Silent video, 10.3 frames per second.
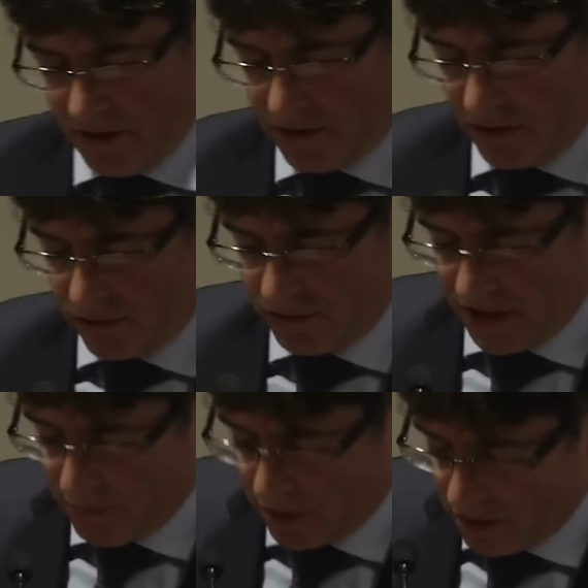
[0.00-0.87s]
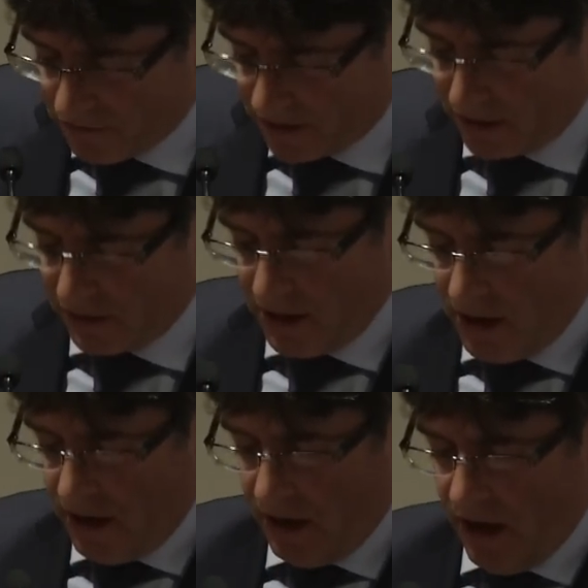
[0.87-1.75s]
such as Sir Jeremy Rifkin
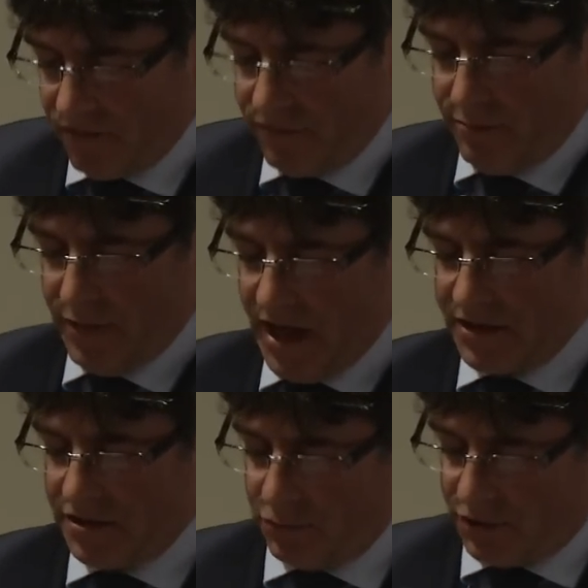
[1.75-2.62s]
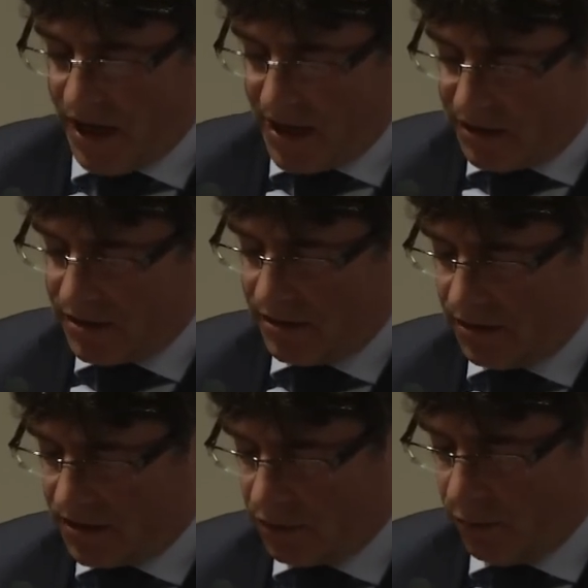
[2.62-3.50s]
have managed to change
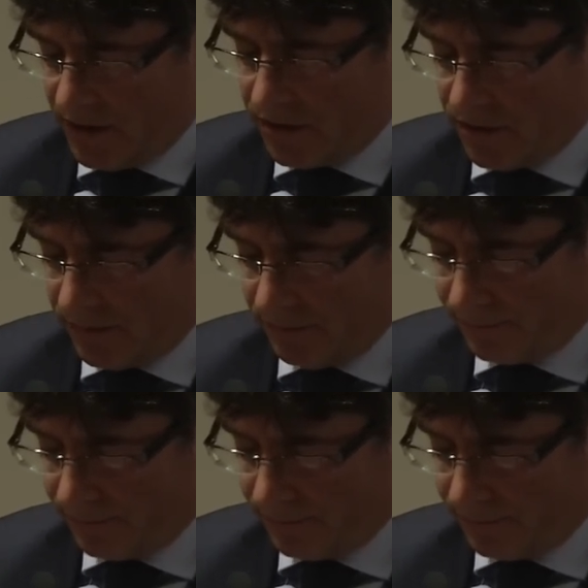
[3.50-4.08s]
the situation.